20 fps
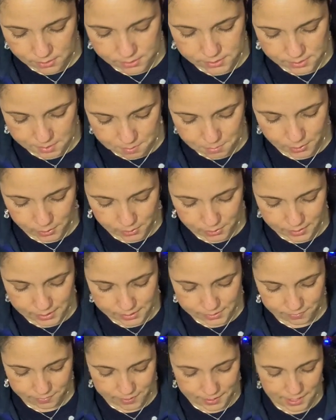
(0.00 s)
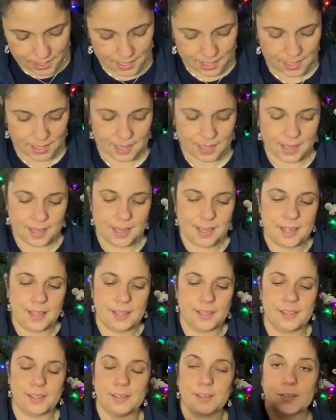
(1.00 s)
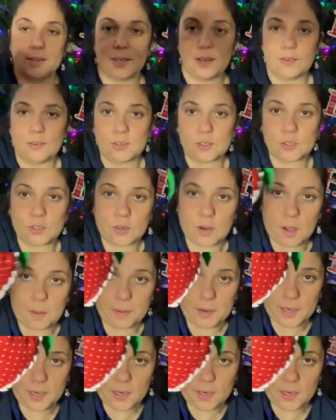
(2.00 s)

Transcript: similar. That's funny. Little cute strawberry